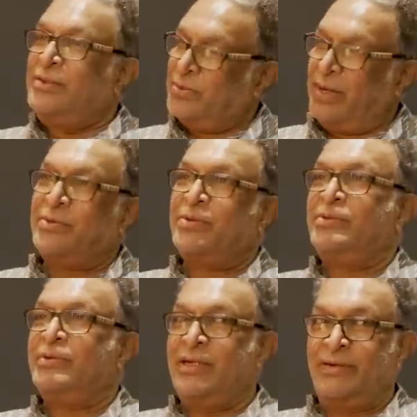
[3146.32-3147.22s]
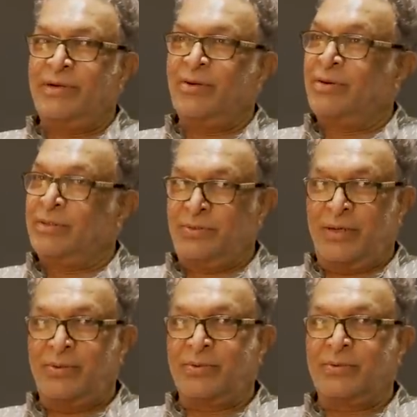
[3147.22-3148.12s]
You have to reinvent, or you
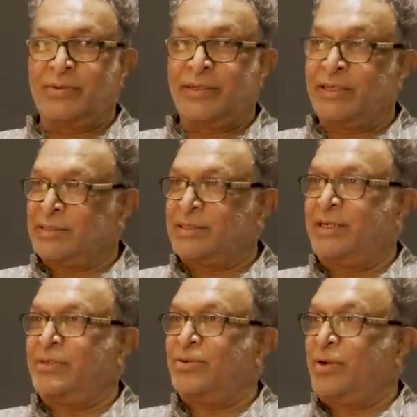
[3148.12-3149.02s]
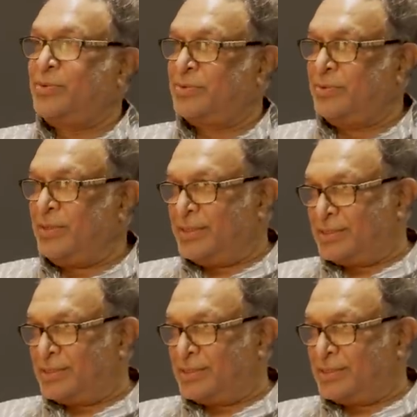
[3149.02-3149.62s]
have to understand, you have to